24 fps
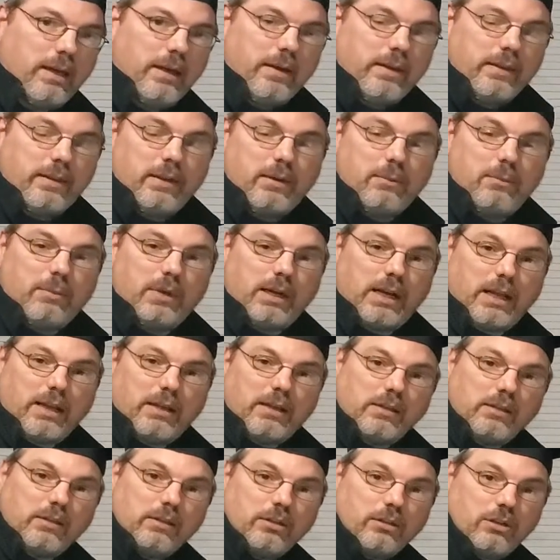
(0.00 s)
Then when I
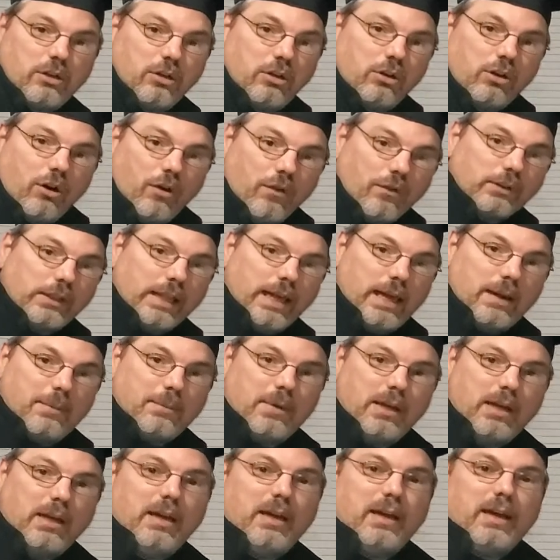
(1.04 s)
go to overlap,
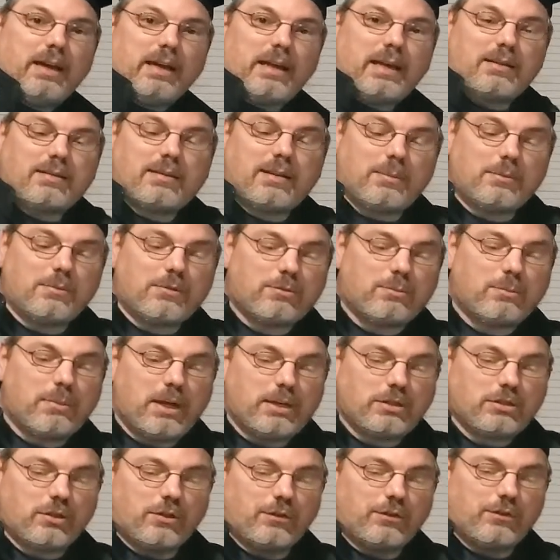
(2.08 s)
I got something
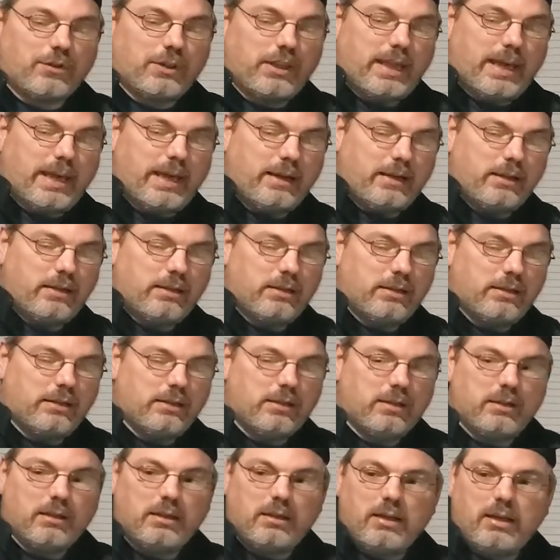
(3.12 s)
special for that.
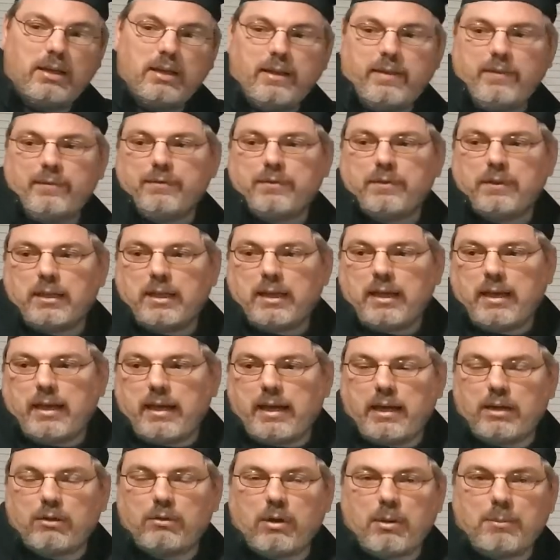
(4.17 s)

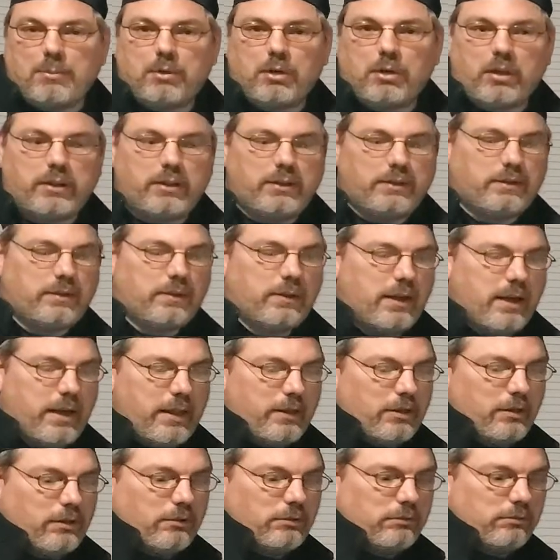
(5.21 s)
How do I put all these together?